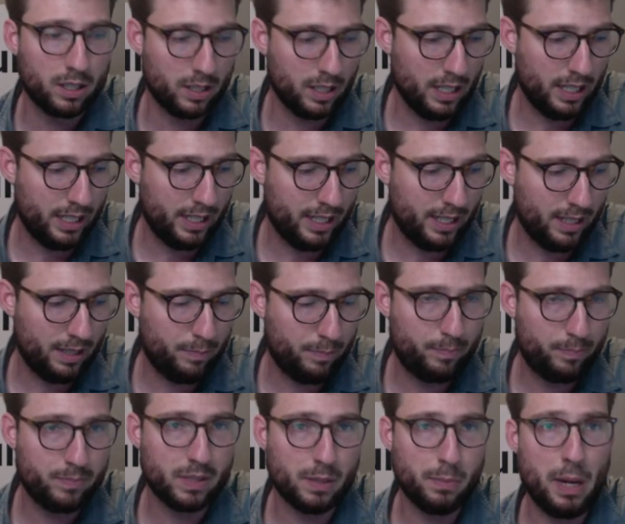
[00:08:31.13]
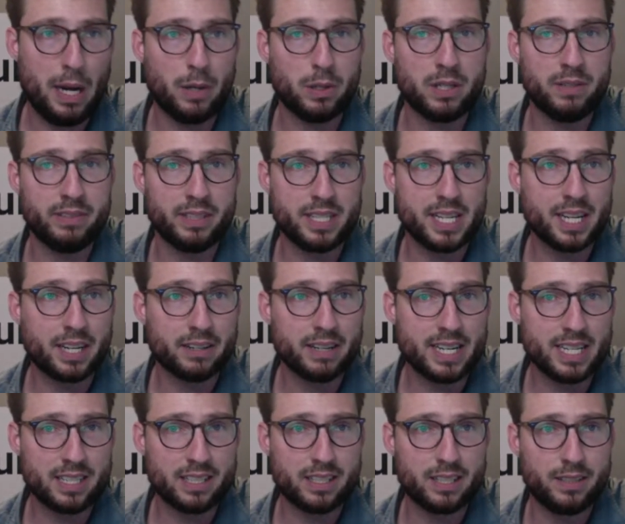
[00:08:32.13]
the power of it
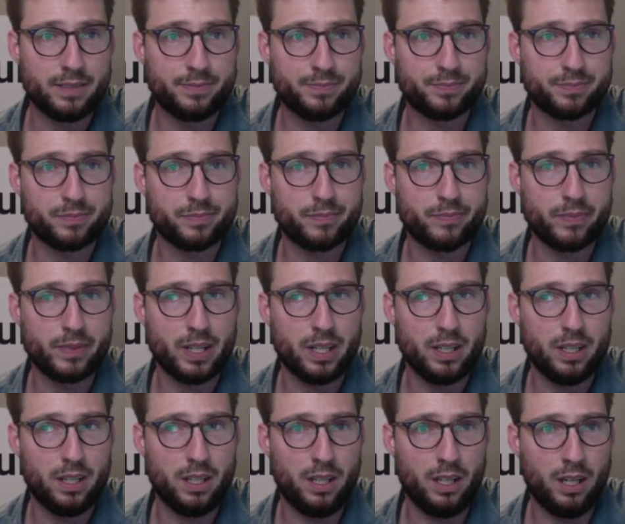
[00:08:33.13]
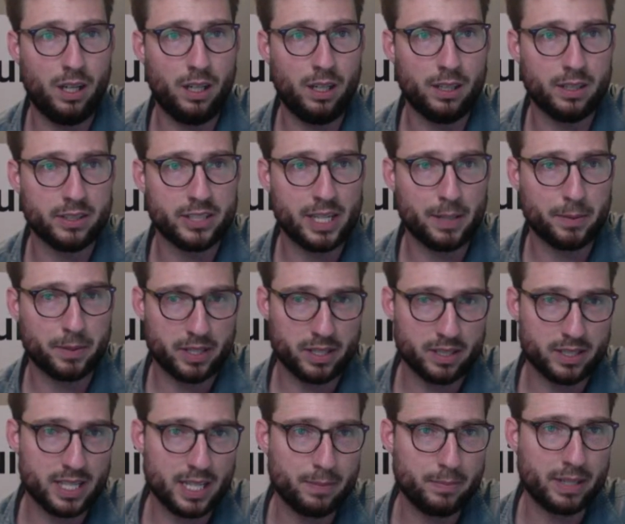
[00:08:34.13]
decreased. Chapter
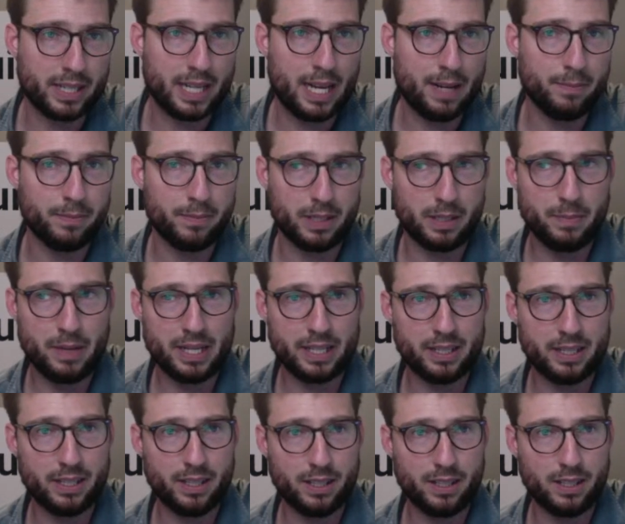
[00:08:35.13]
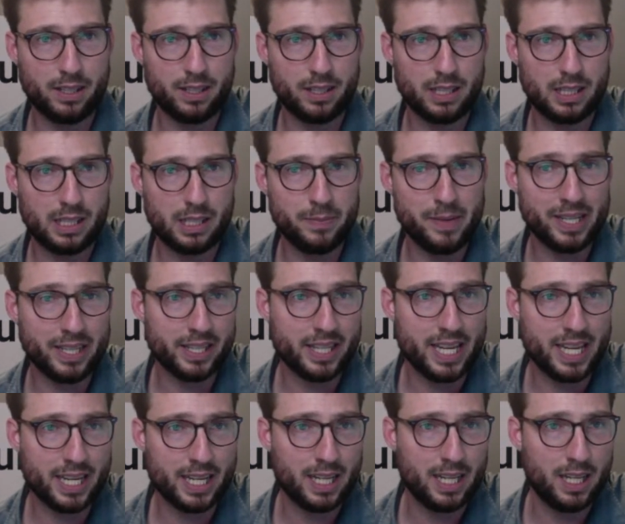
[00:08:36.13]
13 became the main
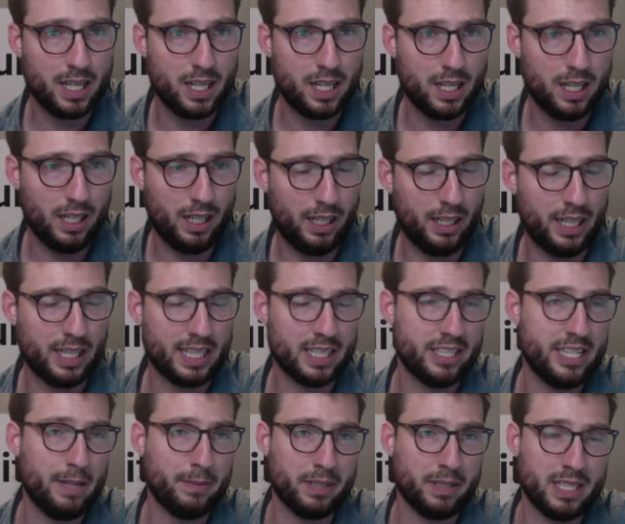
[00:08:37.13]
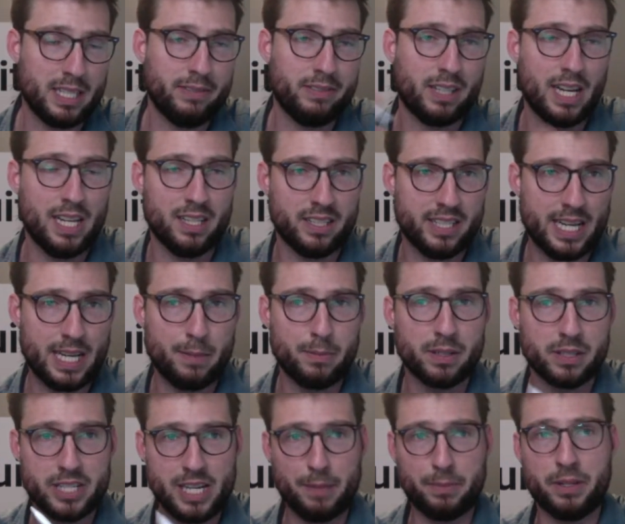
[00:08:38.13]
thing. I guess Chapter 7 kind of stayed, but
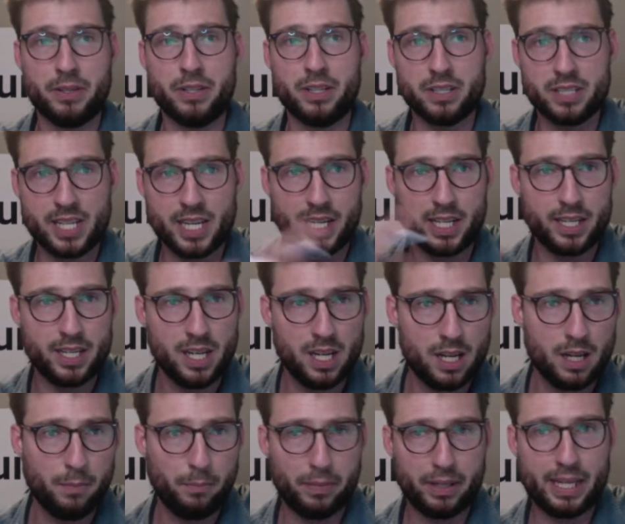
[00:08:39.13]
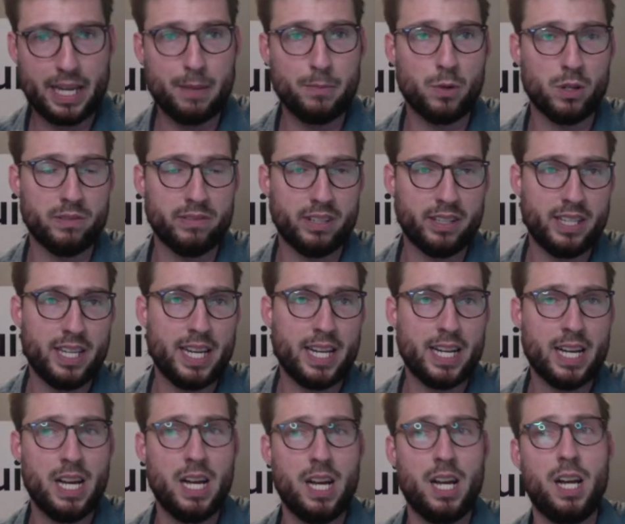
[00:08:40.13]
Chapter 13 became more of a
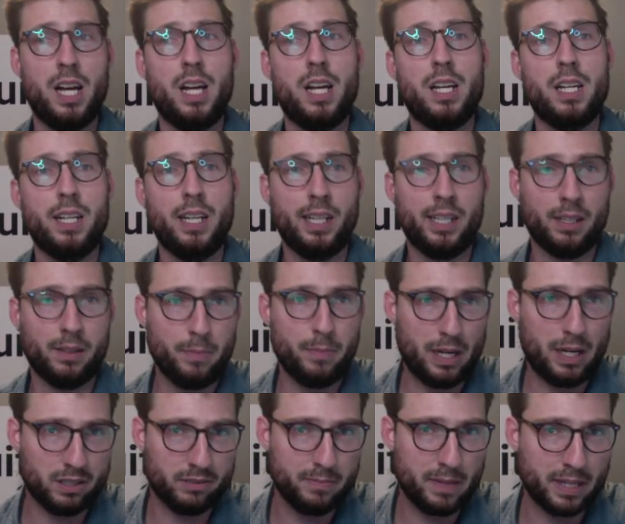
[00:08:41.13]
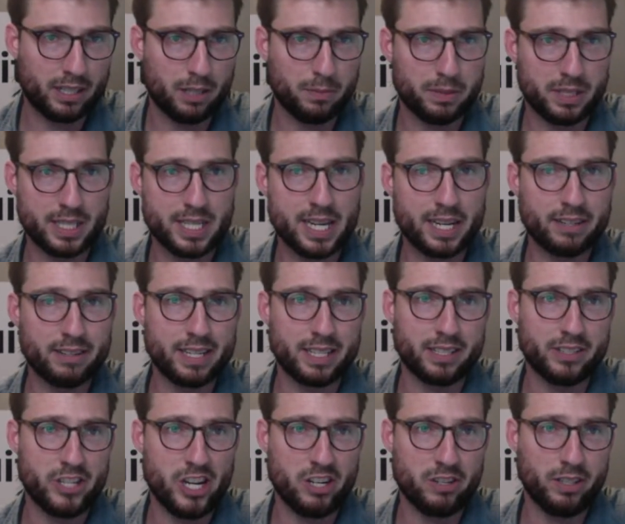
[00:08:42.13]
thing, and the power of bankruptcy decreased
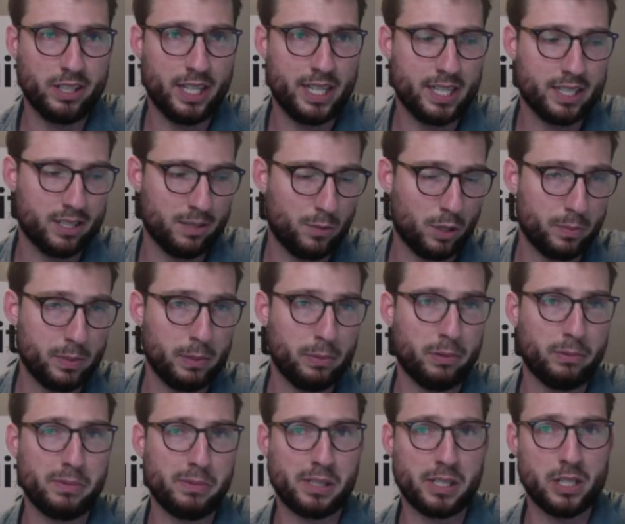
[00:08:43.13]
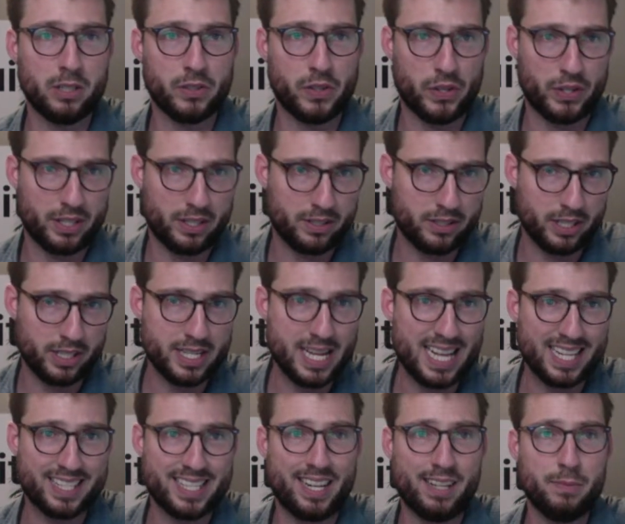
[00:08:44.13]
generally, so more people have been going to debt
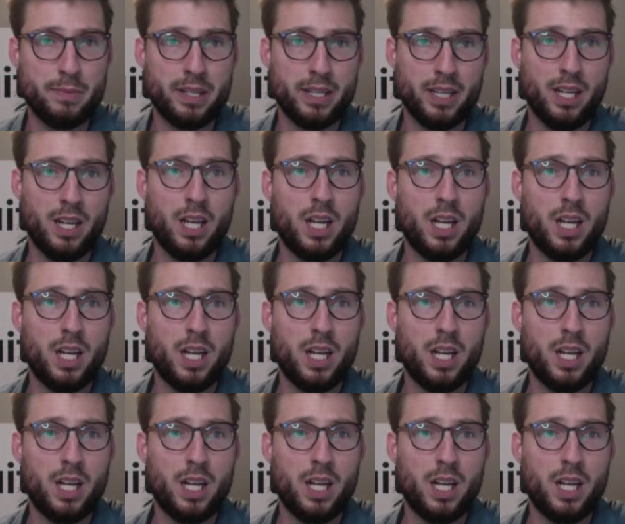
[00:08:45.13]
settlement